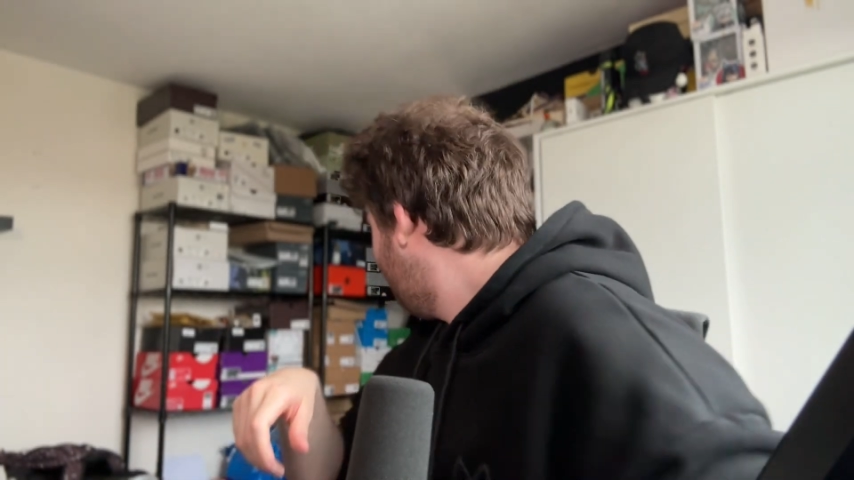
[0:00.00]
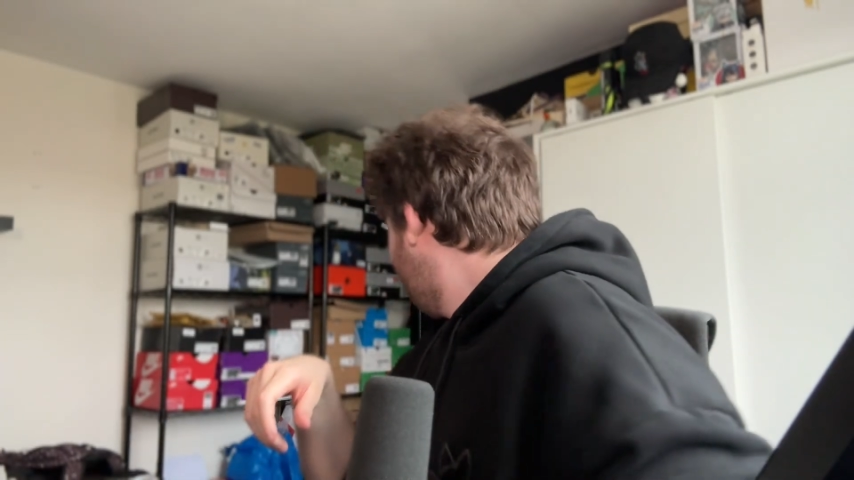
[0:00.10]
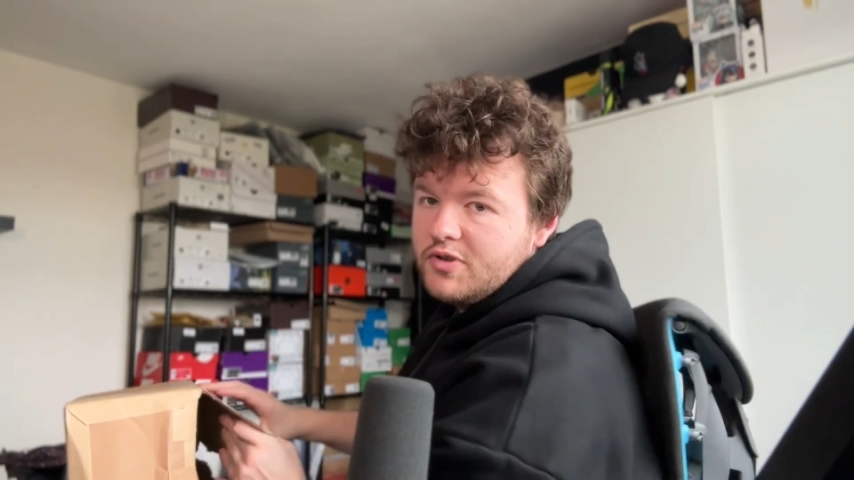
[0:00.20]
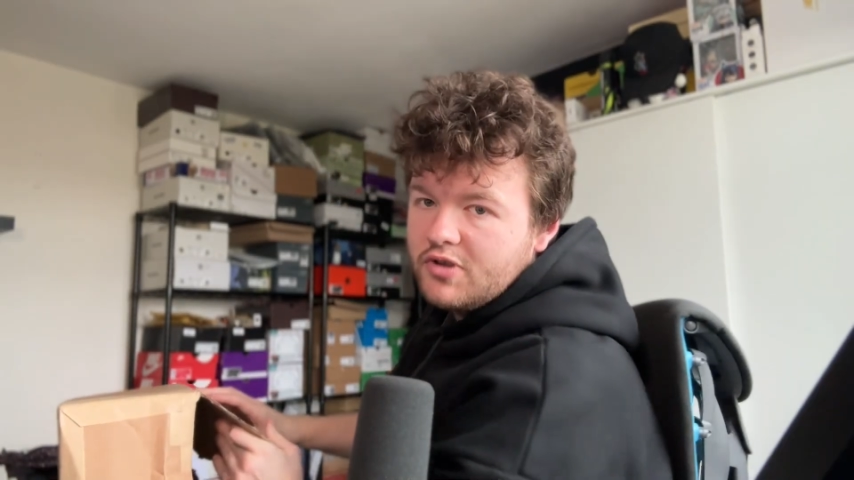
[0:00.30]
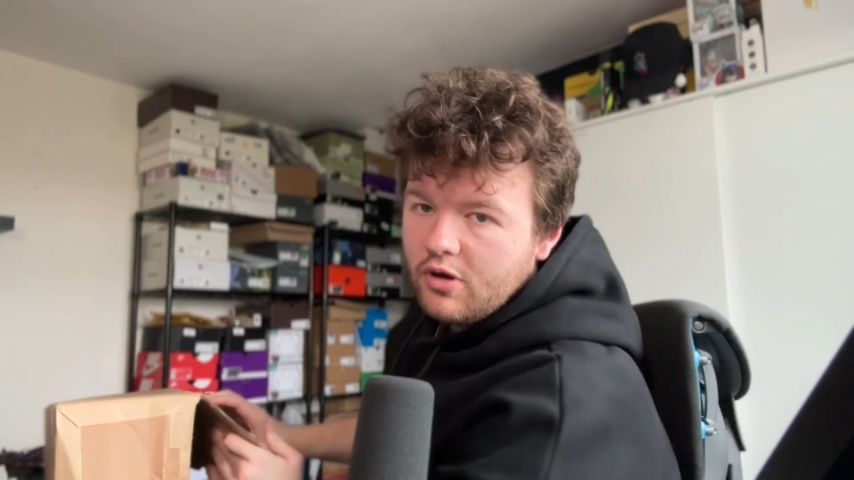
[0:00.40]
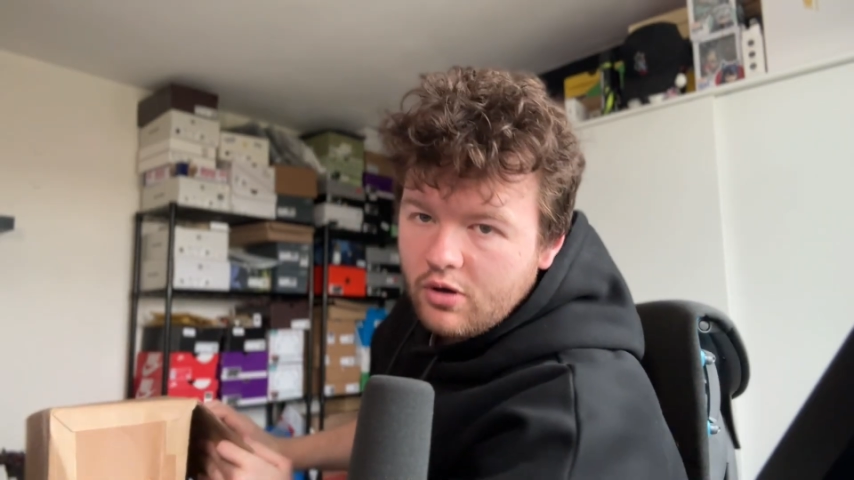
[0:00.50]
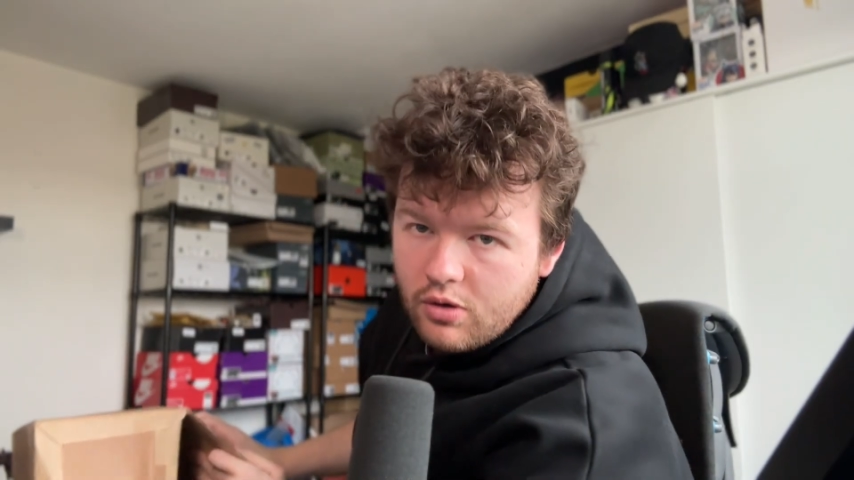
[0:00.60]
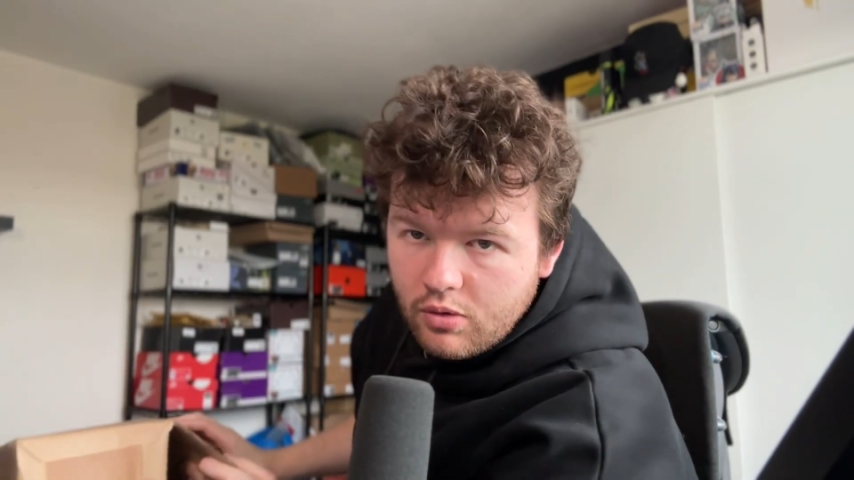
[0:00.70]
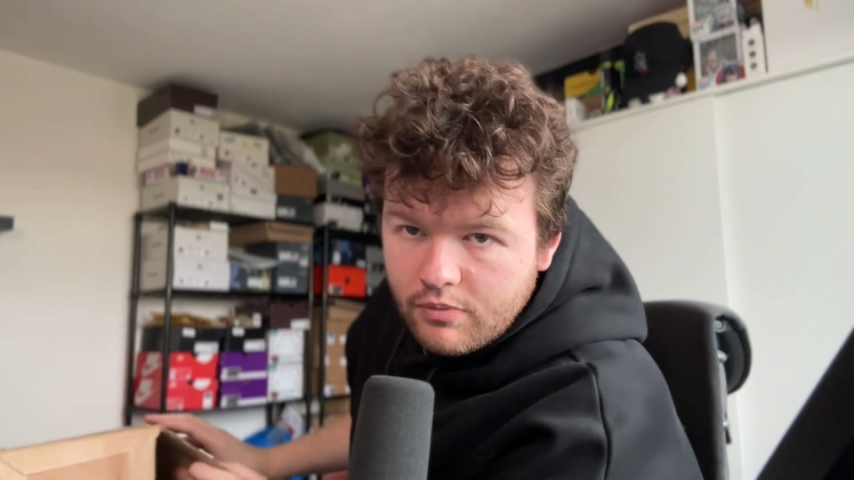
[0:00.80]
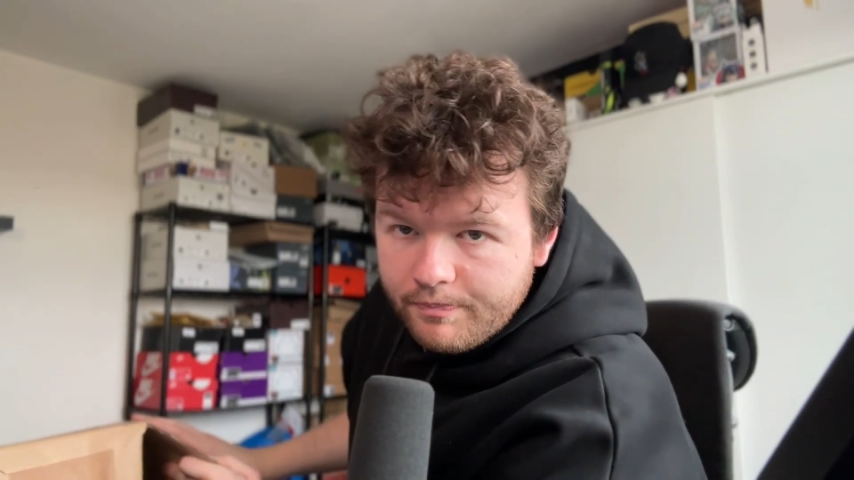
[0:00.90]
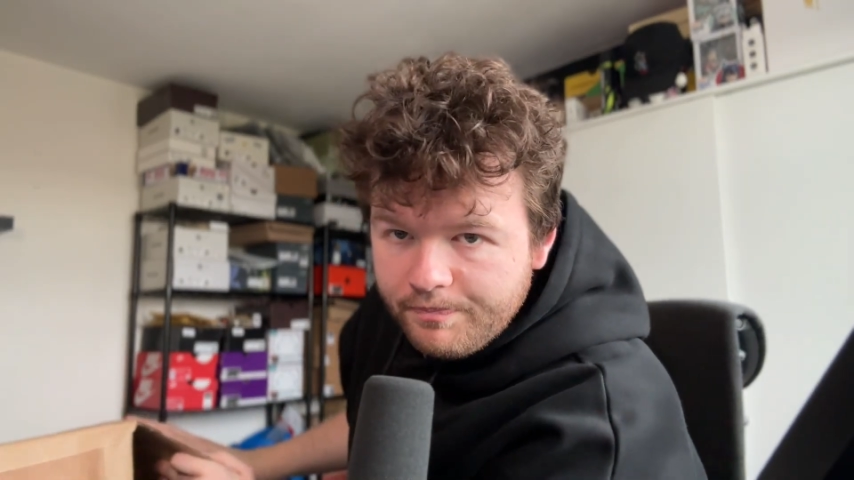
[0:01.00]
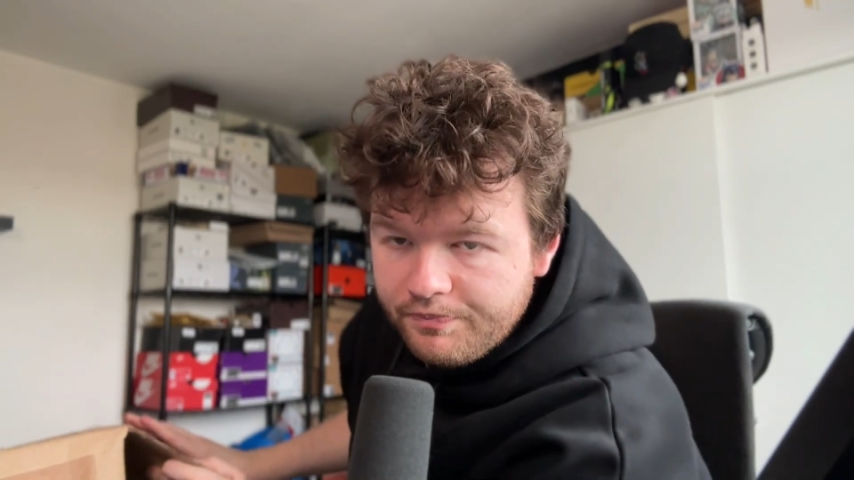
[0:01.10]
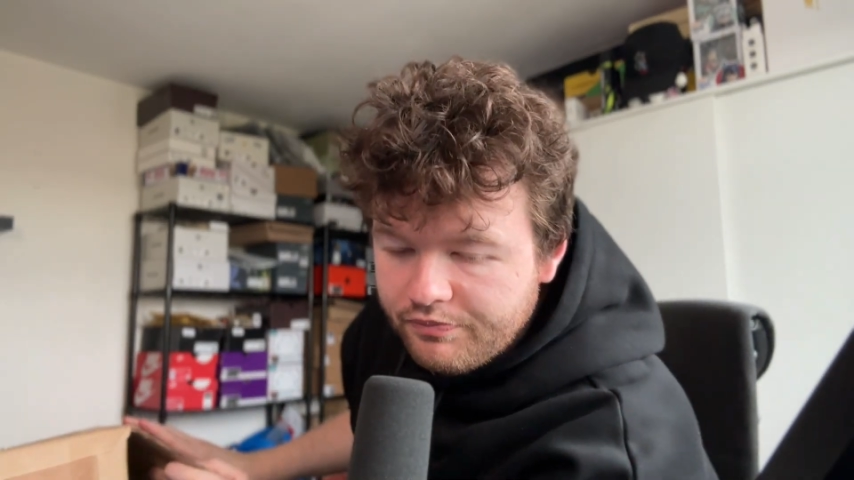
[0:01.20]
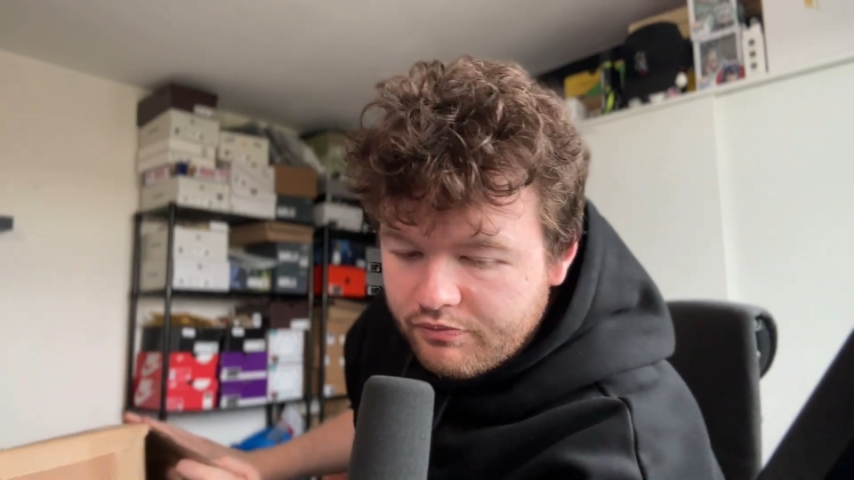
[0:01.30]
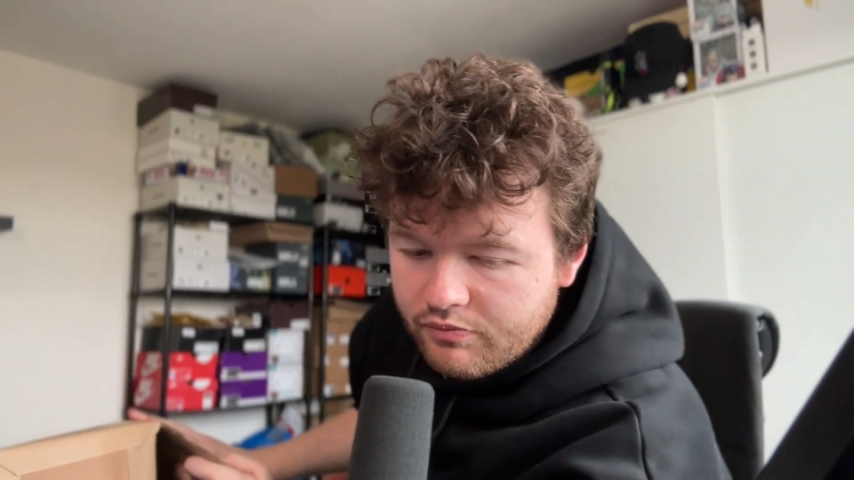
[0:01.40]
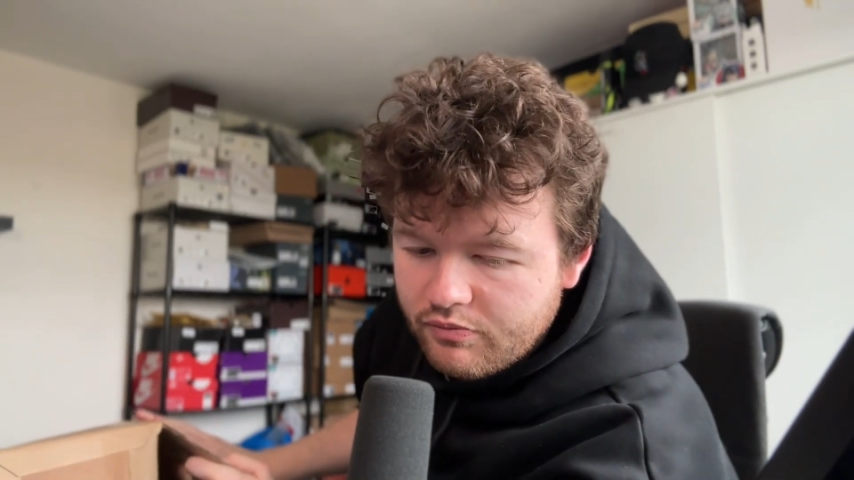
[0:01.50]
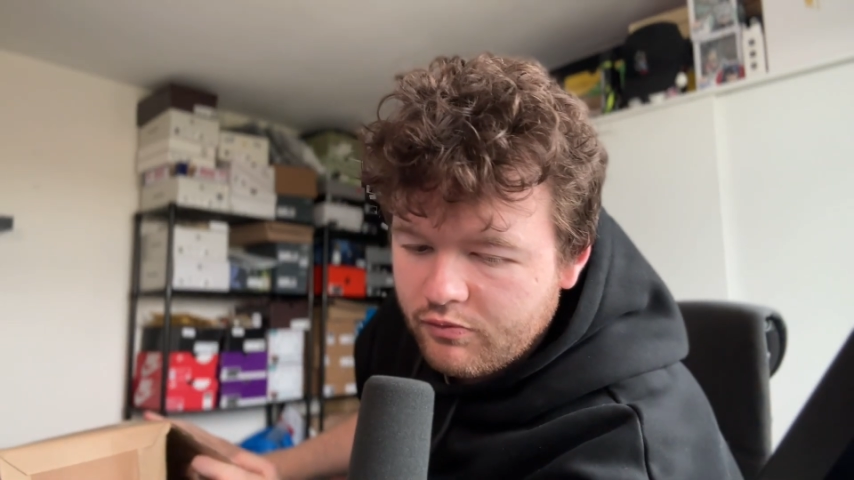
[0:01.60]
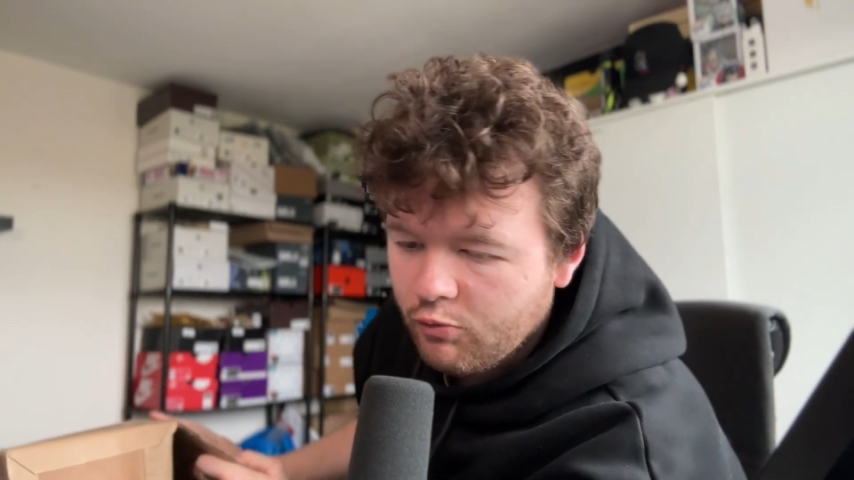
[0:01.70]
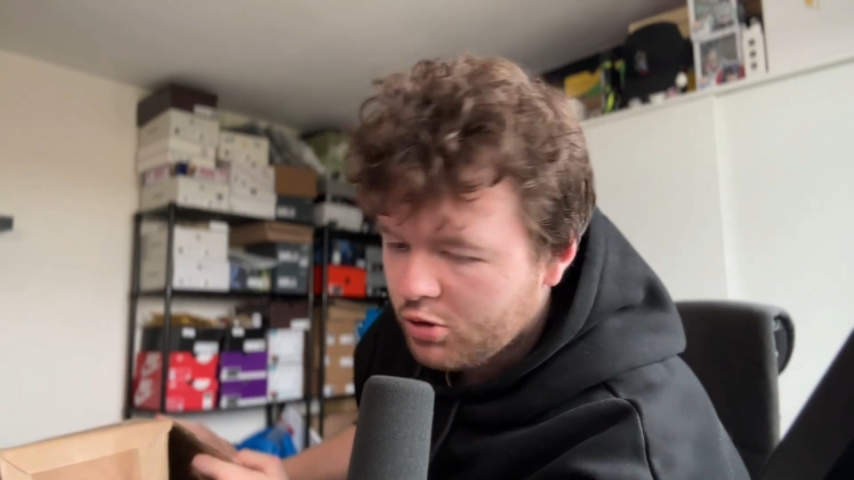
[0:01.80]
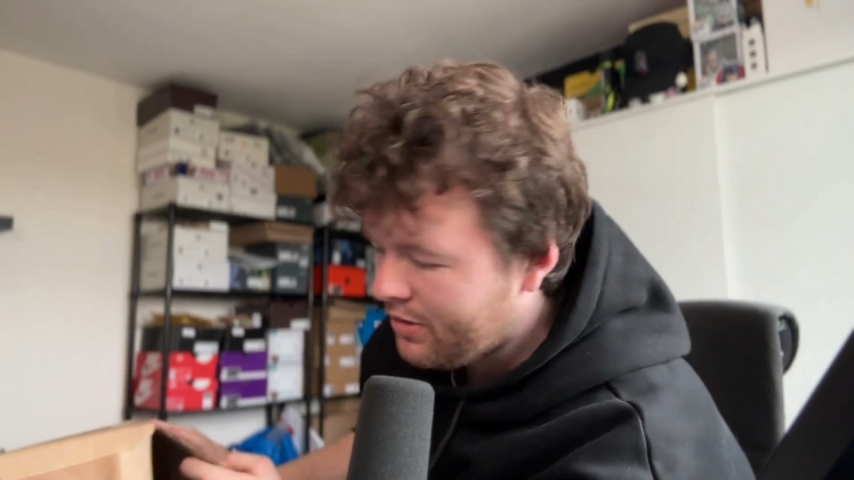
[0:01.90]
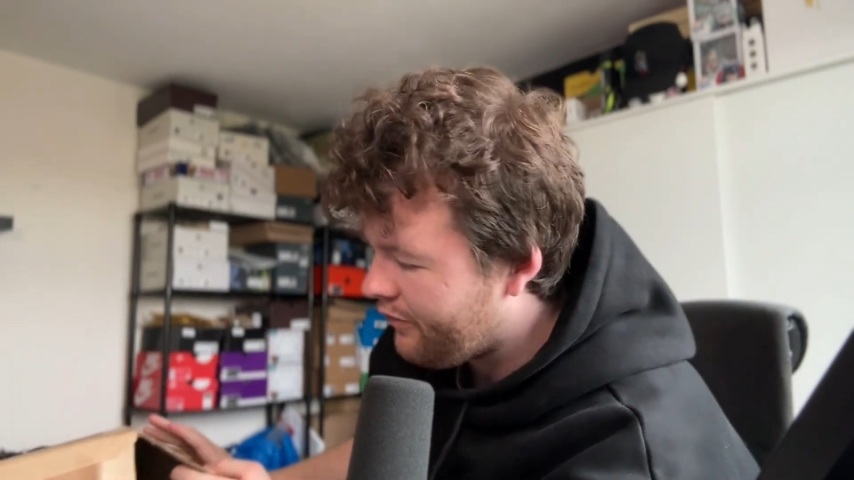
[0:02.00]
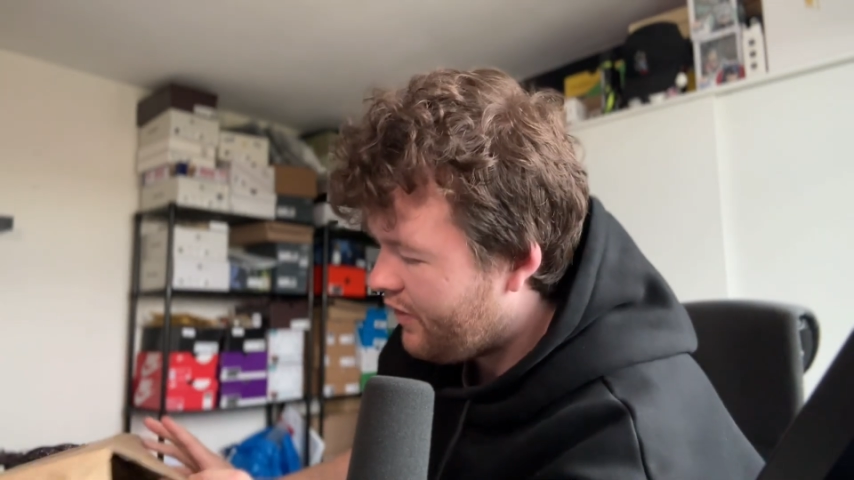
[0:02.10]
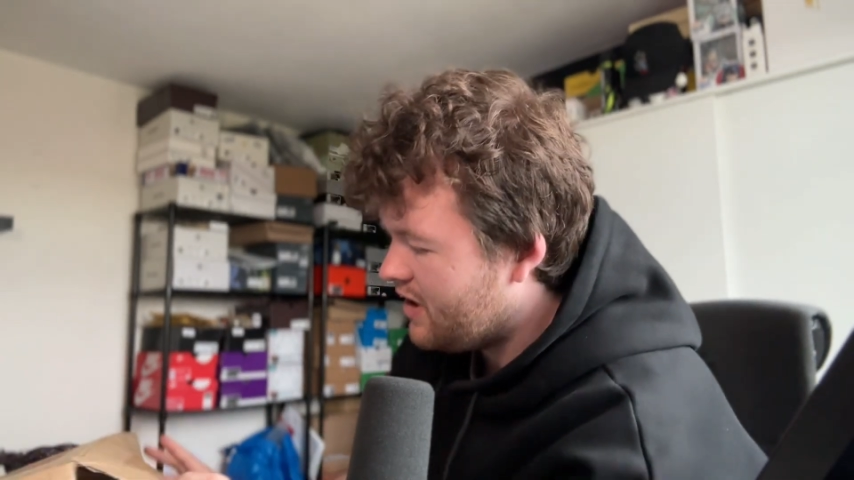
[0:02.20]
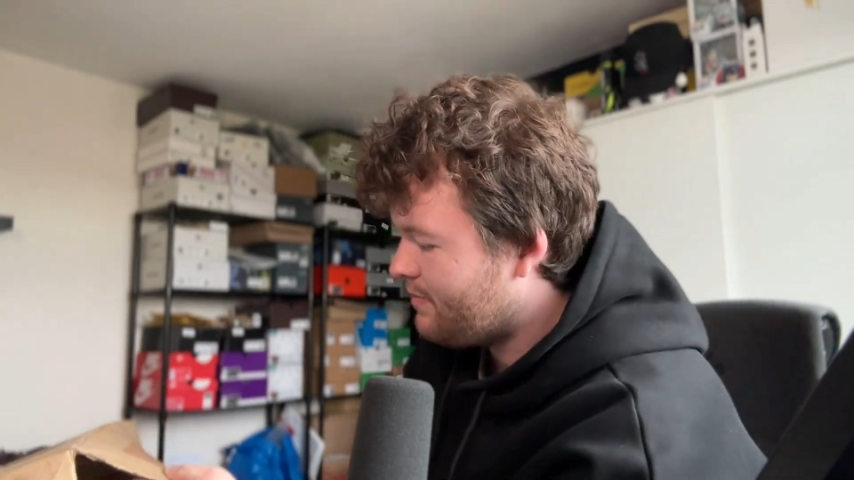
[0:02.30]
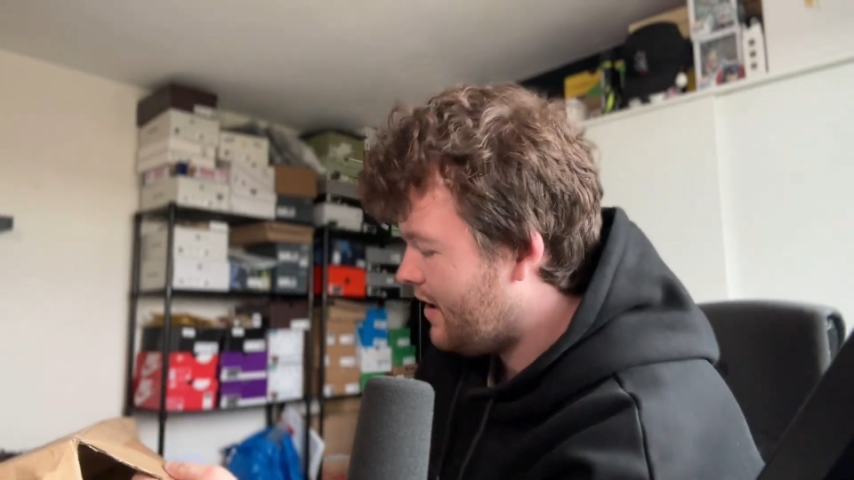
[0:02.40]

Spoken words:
So one of my first